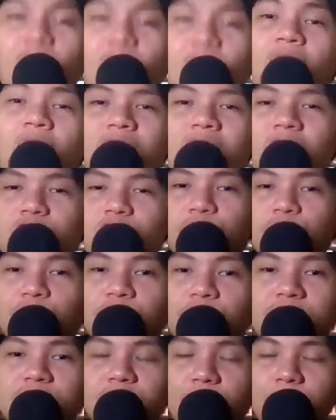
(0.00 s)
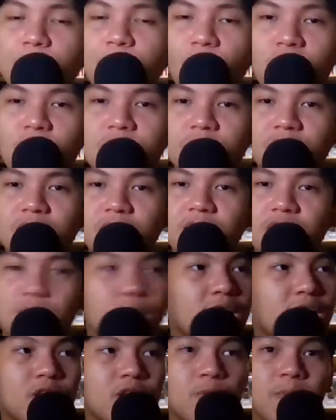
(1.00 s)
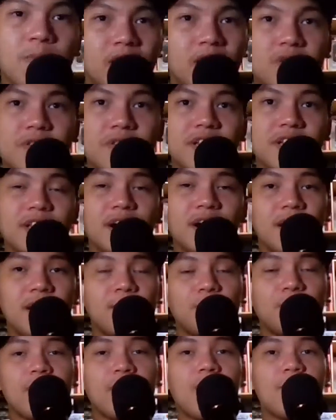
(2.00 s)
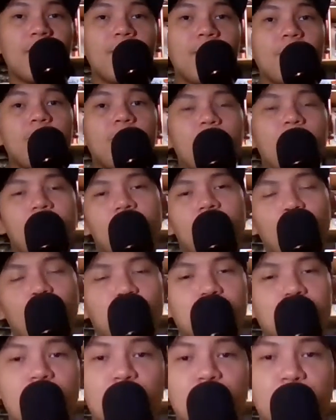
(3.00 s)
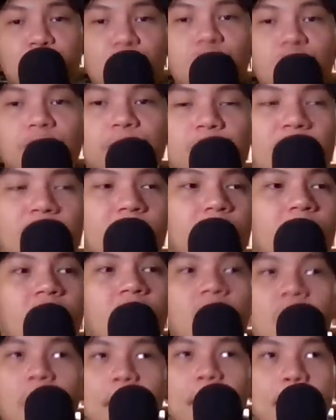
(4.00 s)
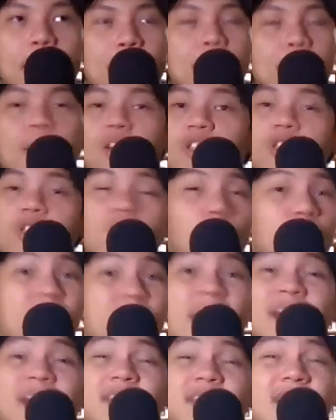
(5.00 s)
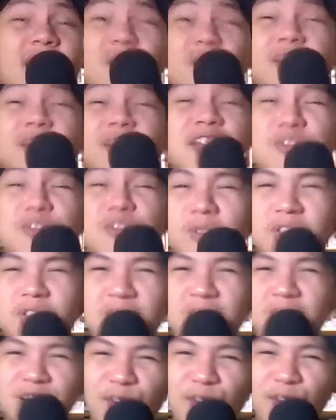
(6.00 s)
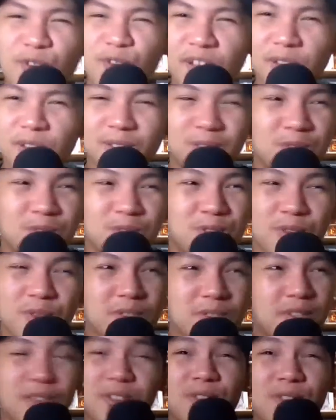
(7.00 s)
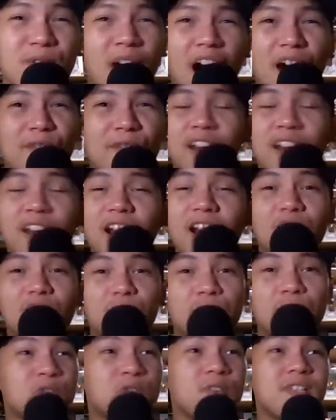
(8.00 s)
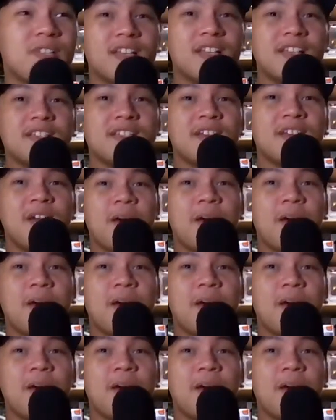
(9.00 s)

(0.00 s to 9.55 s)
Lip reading: There are a lot of first-time All-Stars as well, and you might consider them to become like a most improved player. But yo, I tell you, this was difficult to choose because you have a lot of choices.